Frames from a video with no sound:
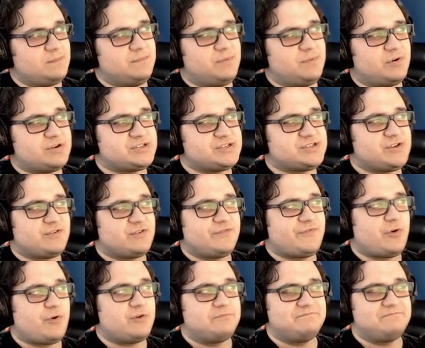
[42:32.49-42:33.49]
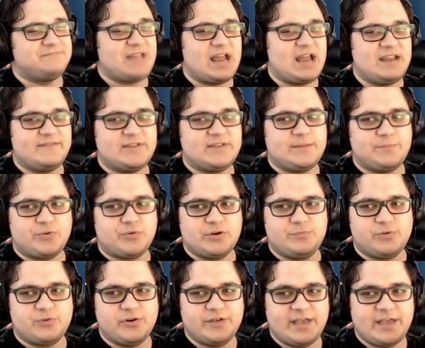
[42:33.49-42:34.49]
Persona four, not even in
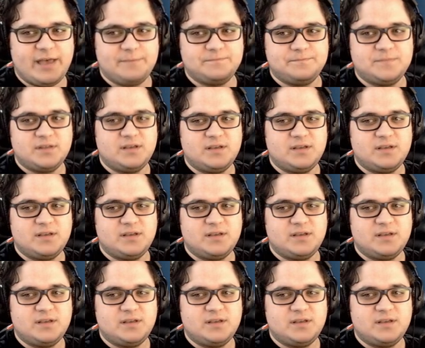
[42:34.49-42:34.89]
pre-pro yet.